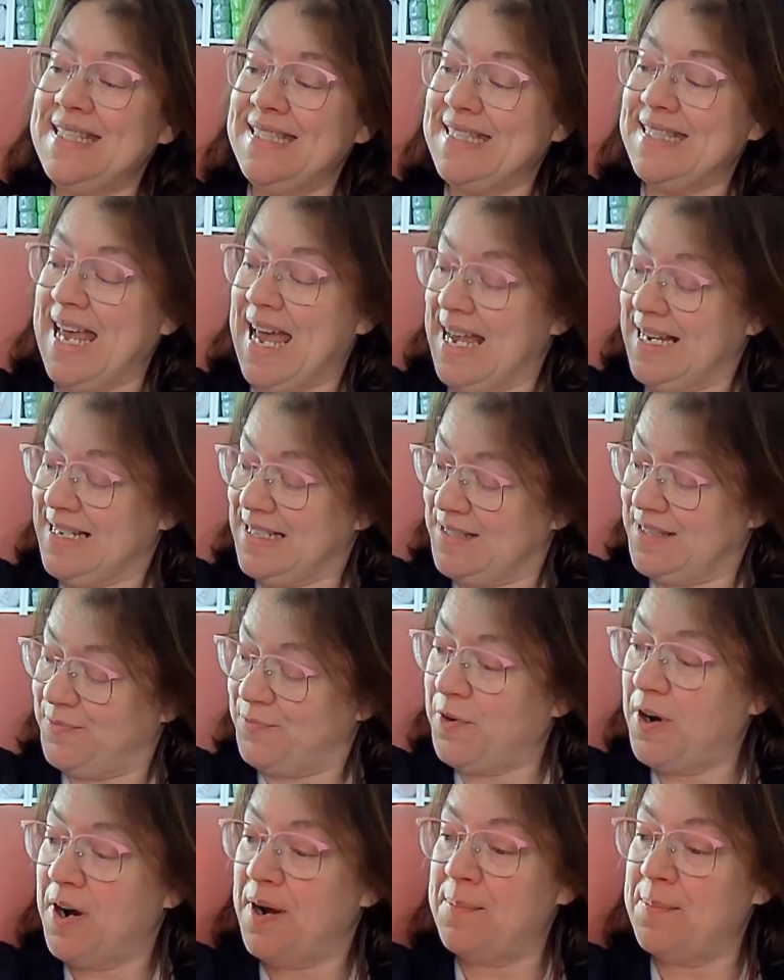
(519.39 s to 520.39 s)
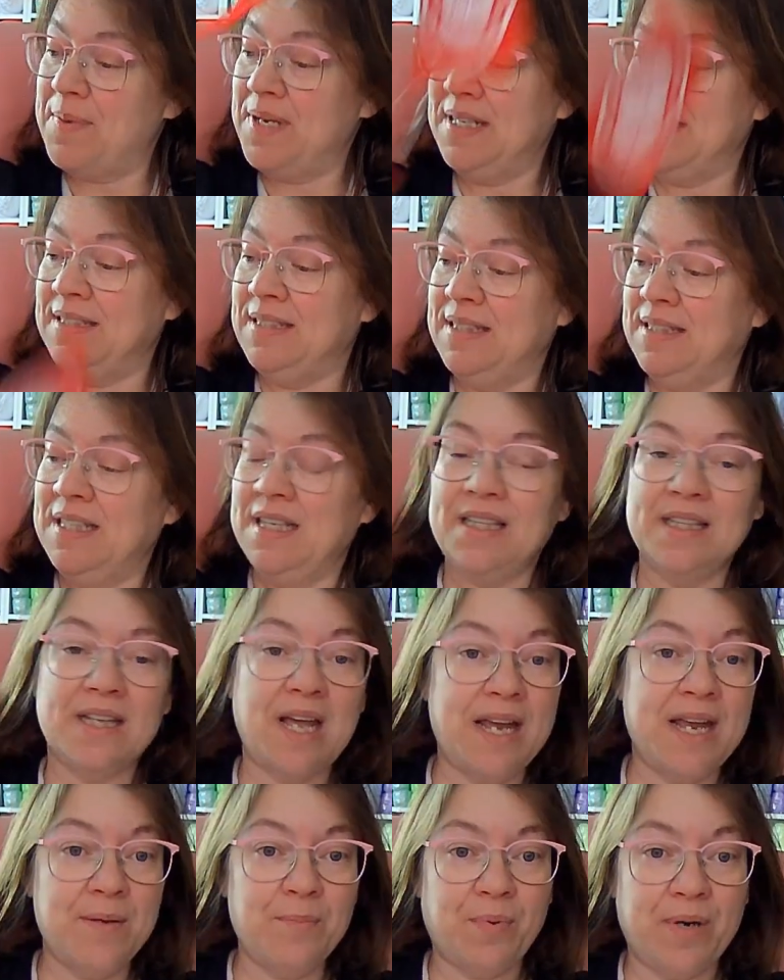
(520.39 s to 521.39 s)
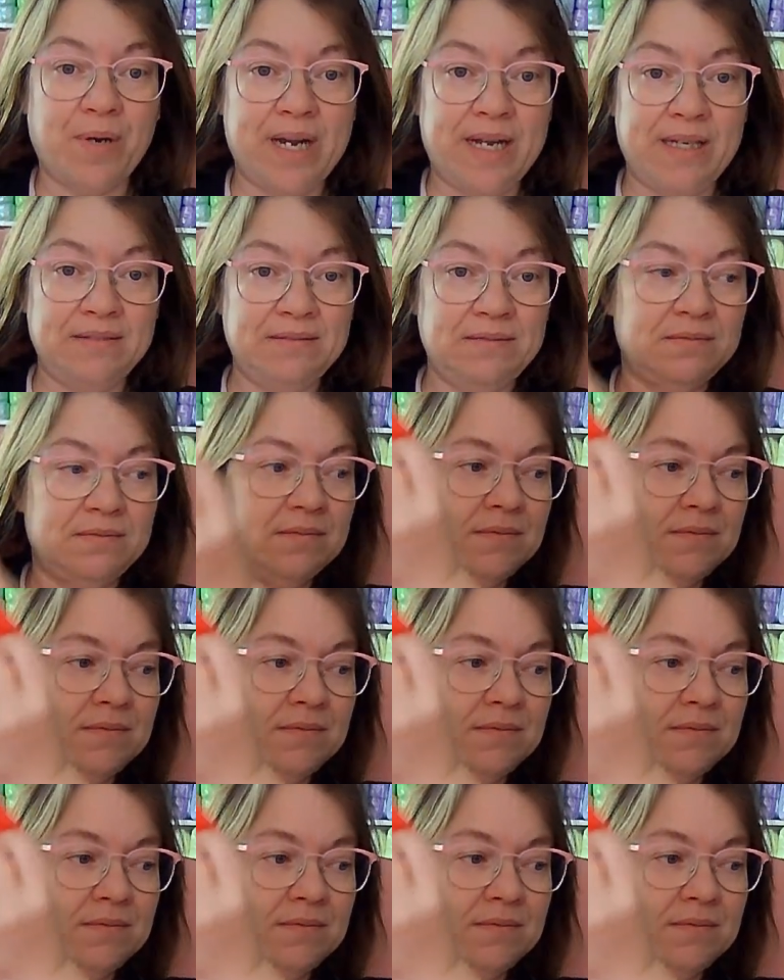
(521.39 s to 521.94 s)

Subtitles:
sacks from Lion Brand.